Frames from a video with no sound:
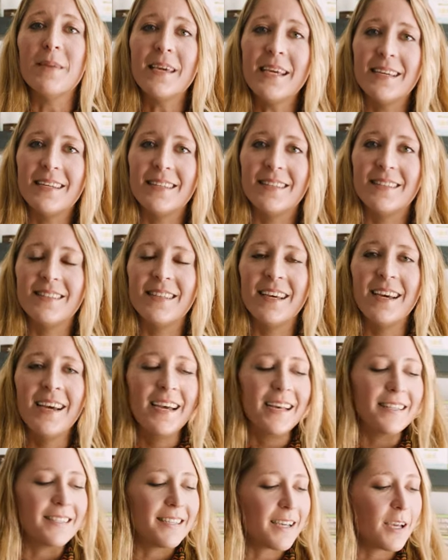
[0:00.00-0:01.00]
means
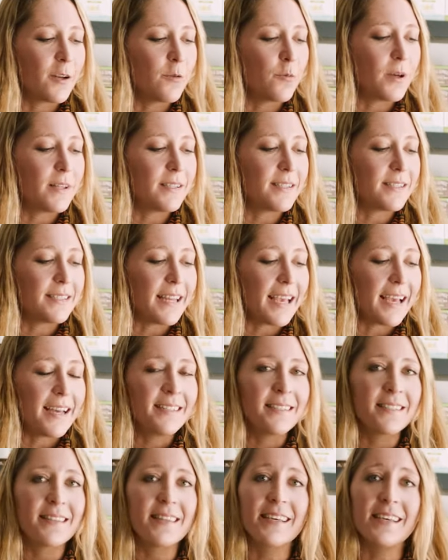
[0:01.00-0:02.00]
is it can
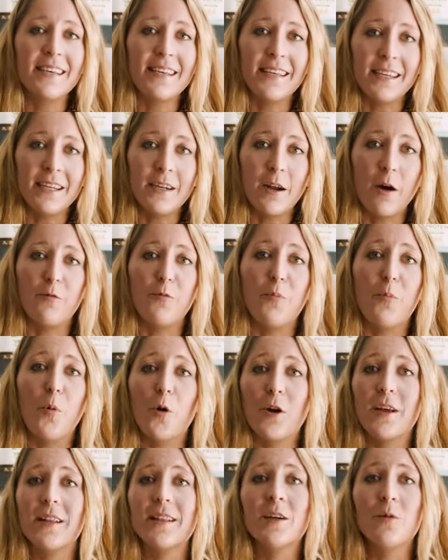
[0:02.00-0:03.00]
withstand the heat of
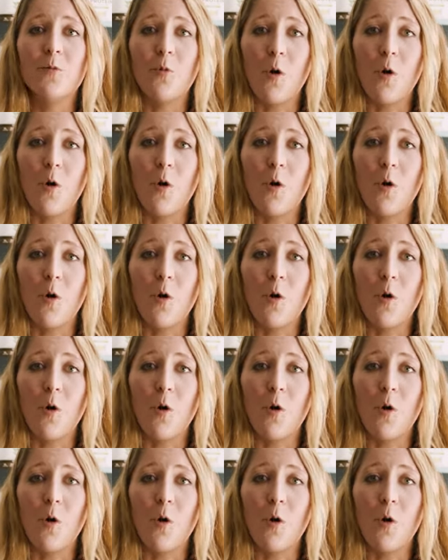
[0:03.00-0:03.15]
boiling